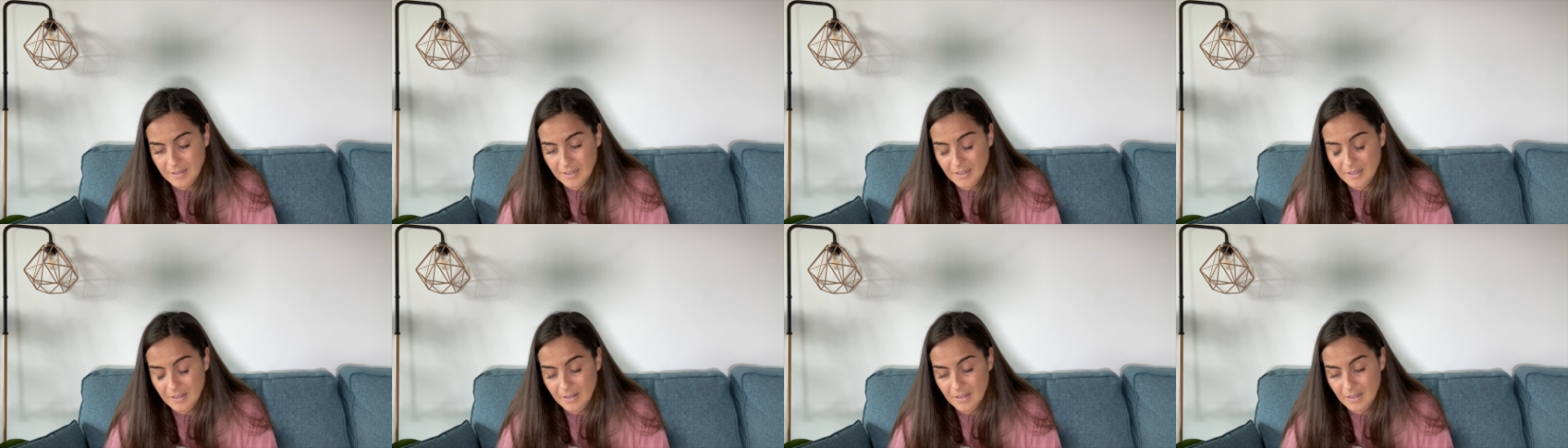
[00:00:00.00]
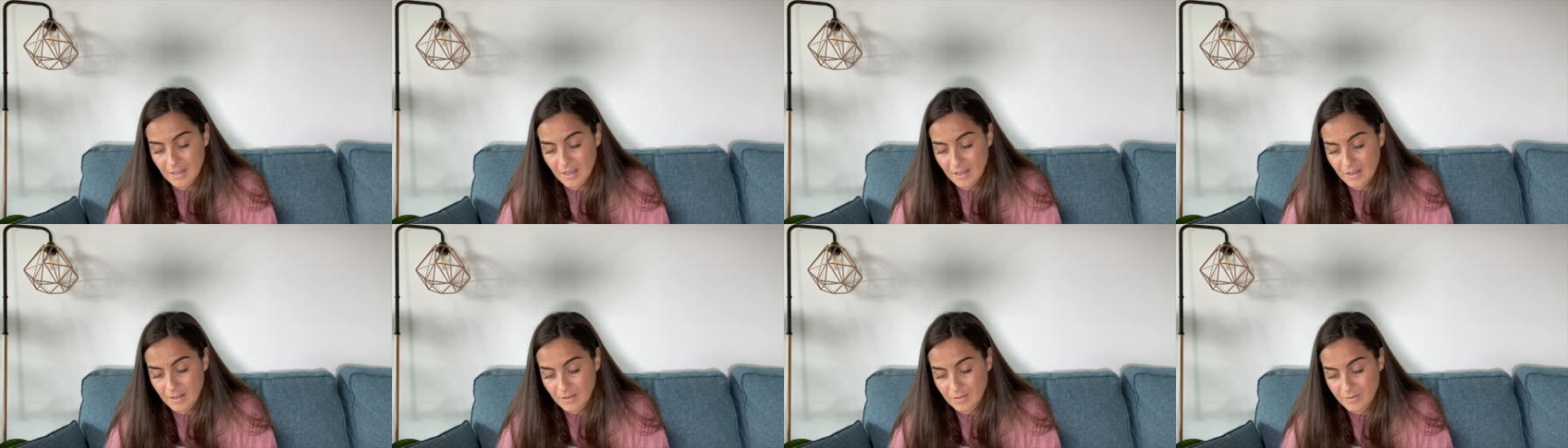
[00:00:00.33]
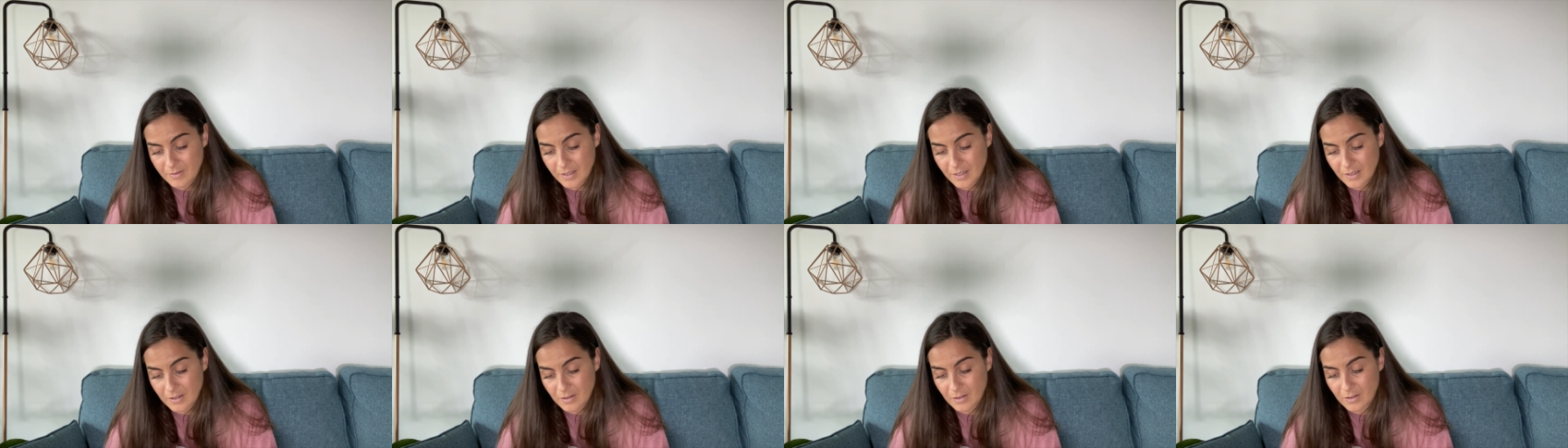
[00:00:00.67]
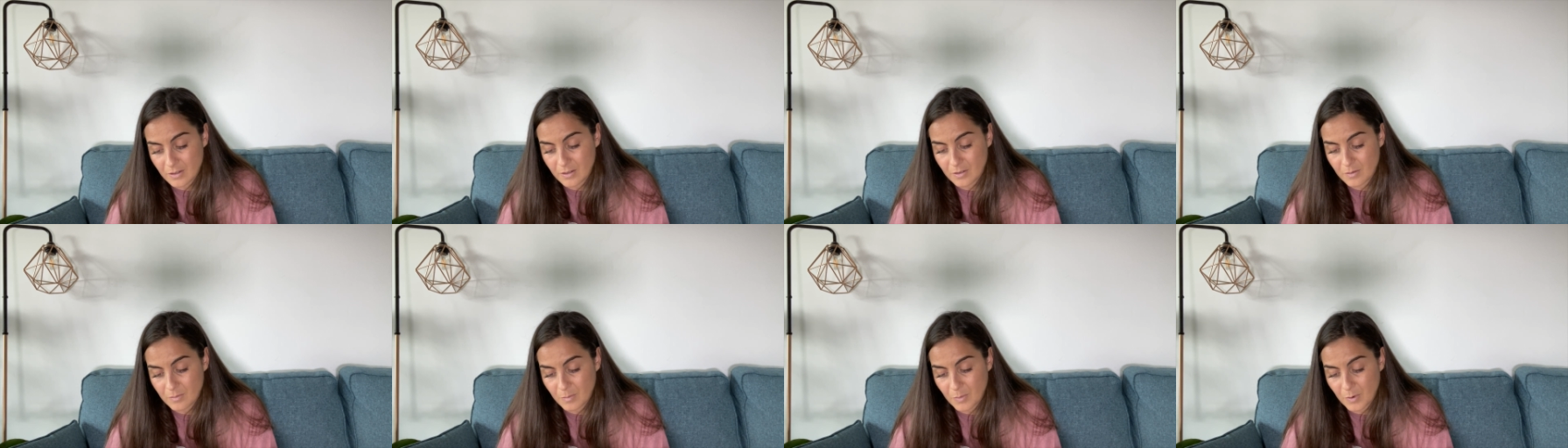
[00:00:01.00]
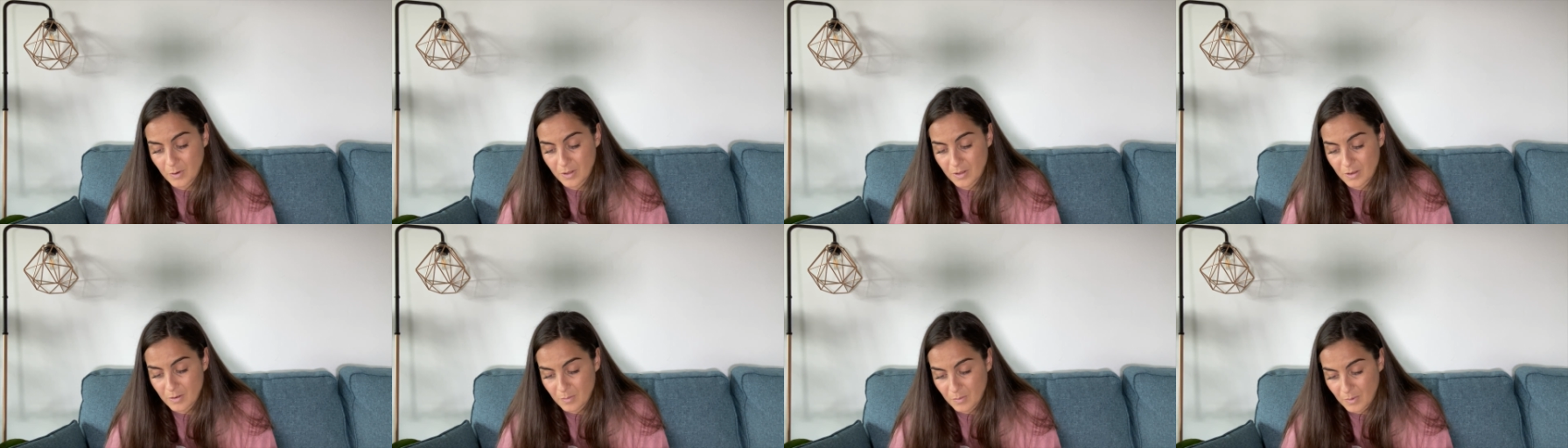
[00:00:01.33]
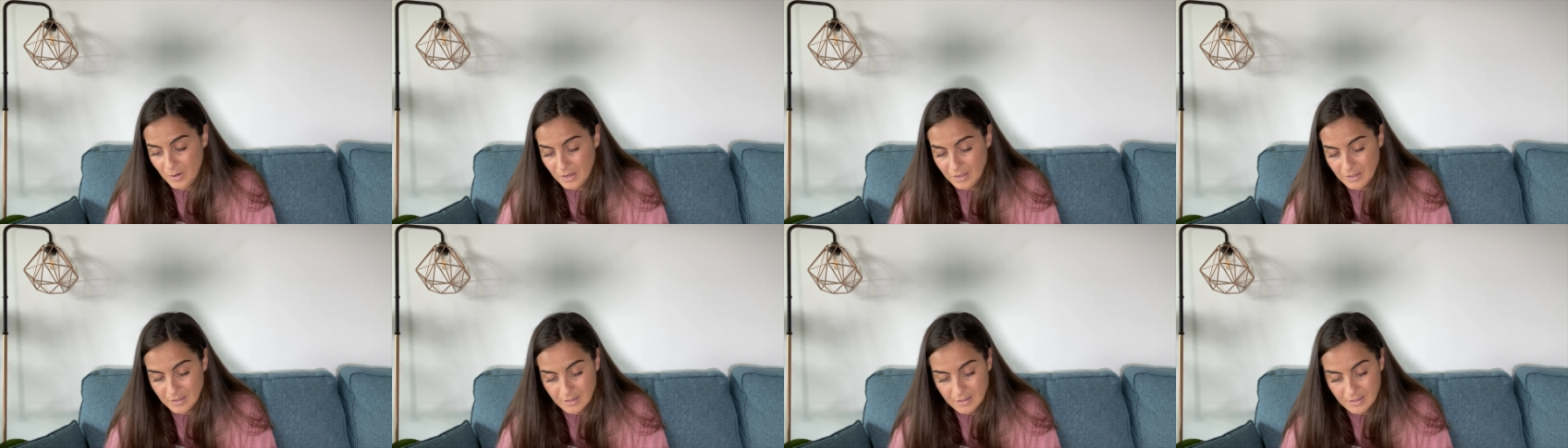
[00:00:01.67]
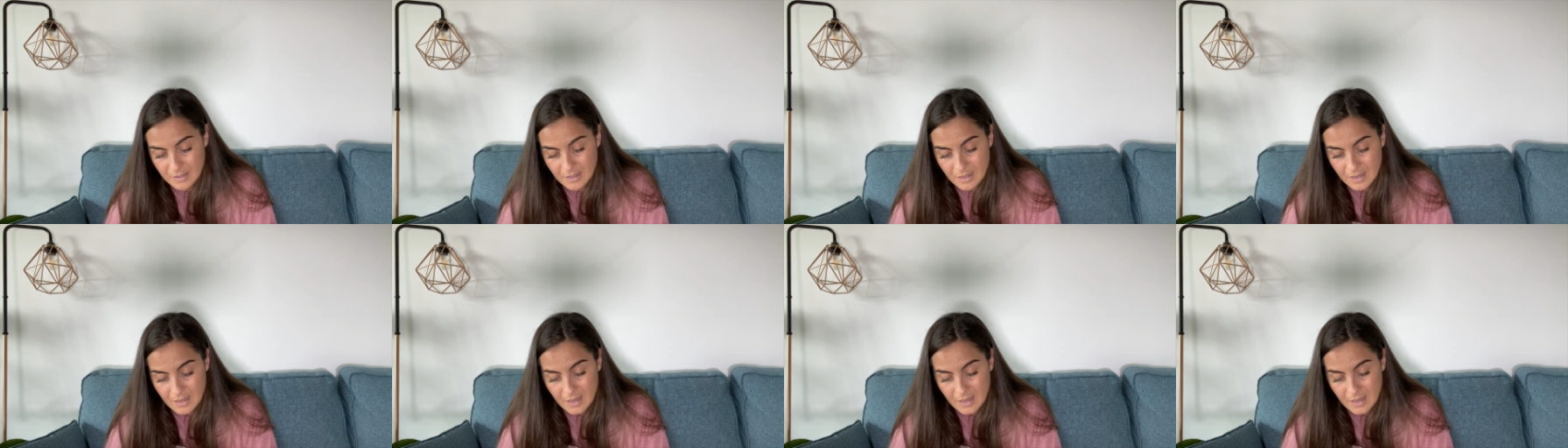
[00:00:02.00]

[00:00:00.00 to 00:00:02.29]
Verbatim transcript: in the elevator more than once.